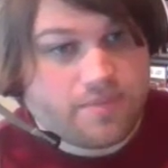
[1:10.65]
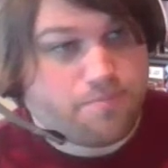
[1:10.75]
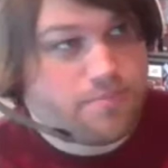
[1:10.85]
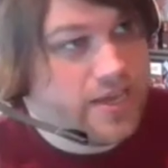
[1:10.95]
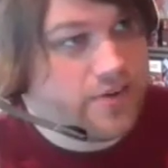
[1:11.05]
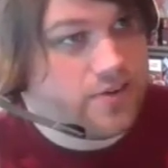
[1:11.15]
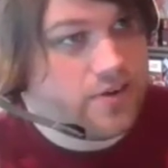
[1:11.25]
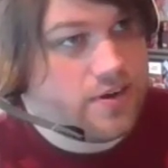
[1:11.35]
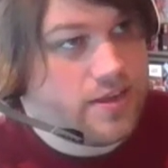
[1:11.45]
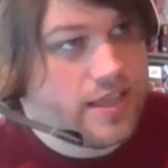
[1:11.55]

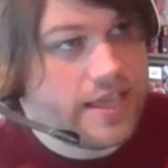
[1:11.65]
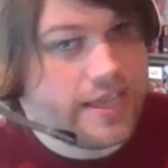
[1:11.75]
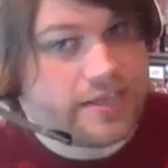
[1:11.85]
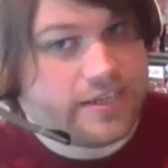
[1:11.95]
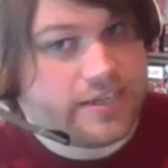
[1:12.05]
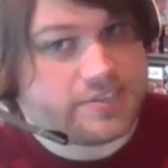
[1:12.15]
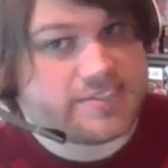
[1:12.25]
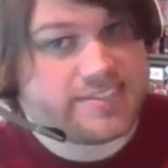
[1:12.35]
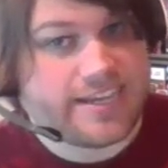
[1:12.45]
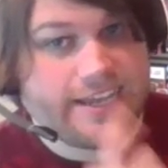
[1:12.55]
matter at its
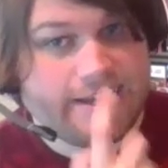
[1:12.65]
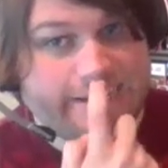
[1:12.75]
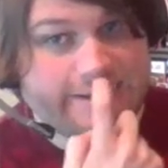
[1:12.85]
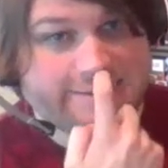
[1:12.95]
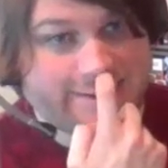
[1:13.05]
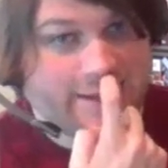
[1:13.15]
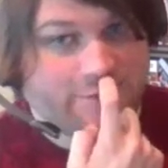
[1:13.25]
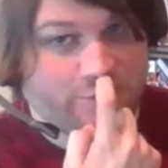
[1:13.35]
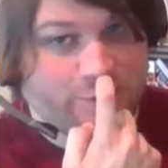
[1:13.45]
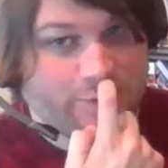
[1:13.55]
tiniest
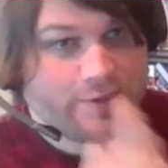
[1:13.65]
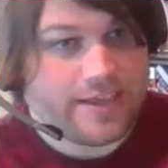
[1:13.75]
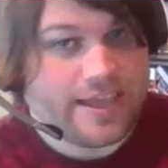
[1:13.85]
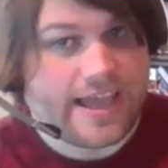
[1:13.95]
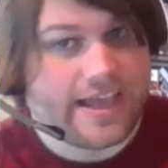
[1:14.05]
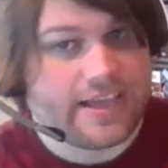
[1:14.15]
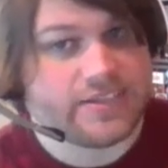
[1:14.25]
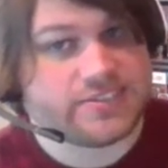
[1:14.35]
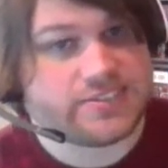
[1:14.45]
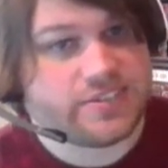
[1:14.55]
level
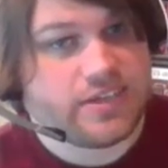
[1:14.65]
has